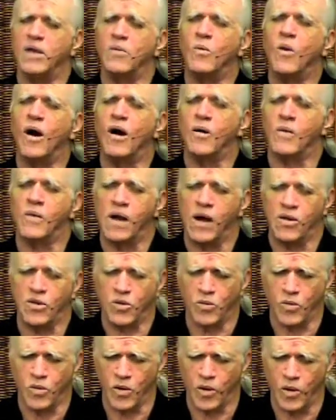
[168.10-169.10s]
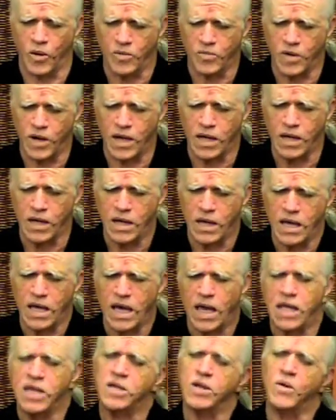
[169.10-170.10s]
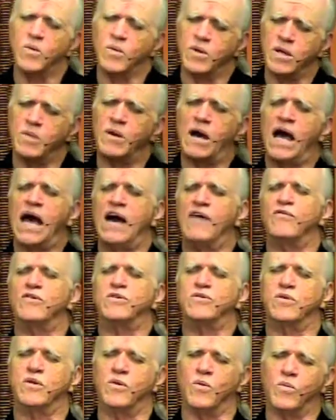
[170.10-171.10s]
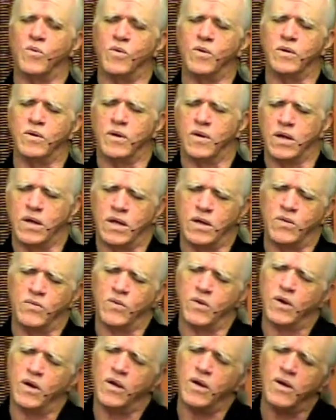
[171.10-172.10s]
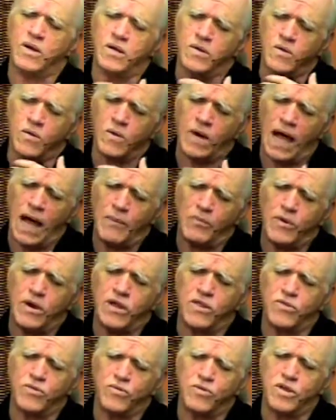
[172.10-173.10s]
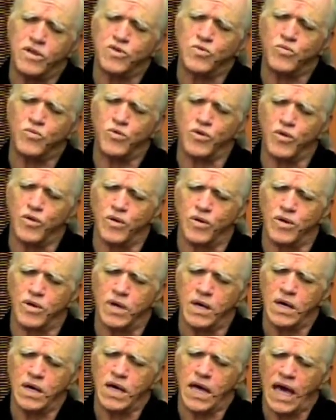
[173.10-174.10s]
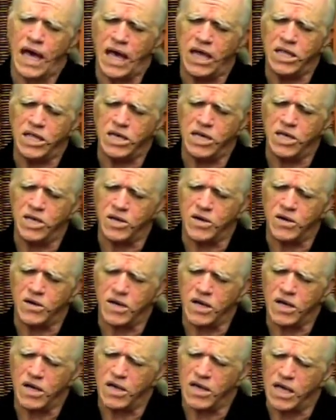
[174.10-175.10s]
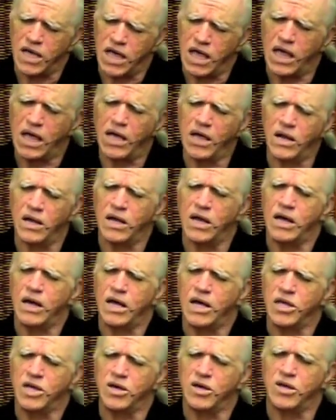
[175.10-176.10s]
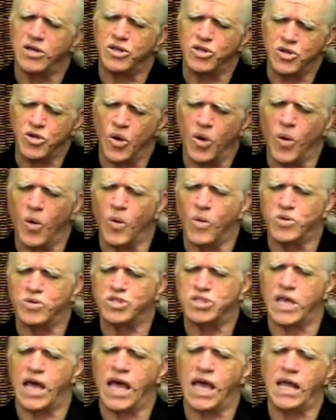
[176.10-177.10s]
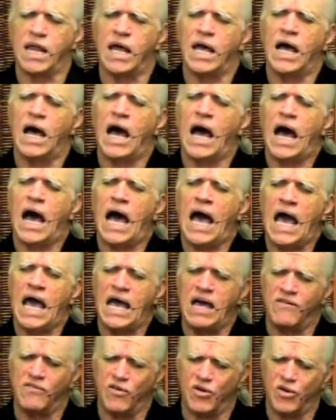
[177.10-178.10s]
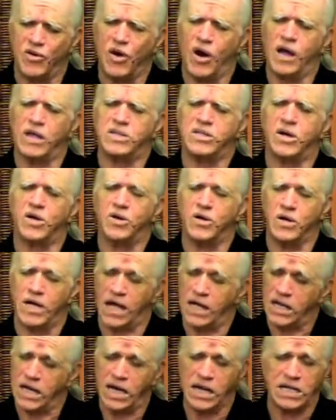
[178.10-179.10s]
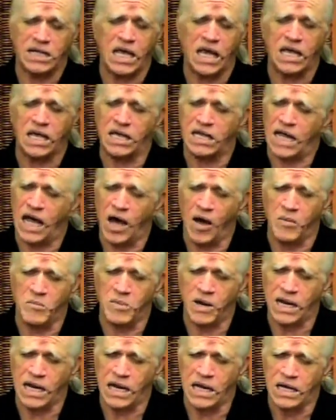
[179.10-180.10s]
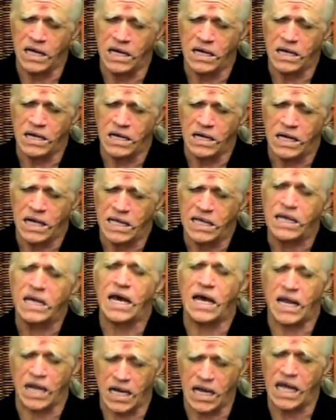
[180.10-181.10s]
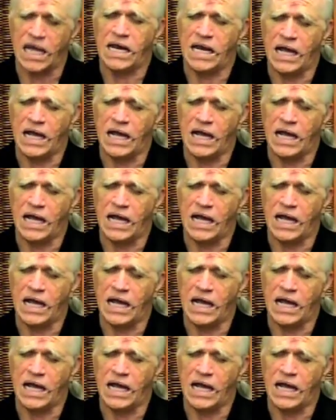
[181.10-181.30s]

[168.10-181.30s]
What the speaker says: walk around the world, right? And when you're halfway through the world, halfway through this world, and you hear your toe saying, I got to take you down, buddy. You got to lay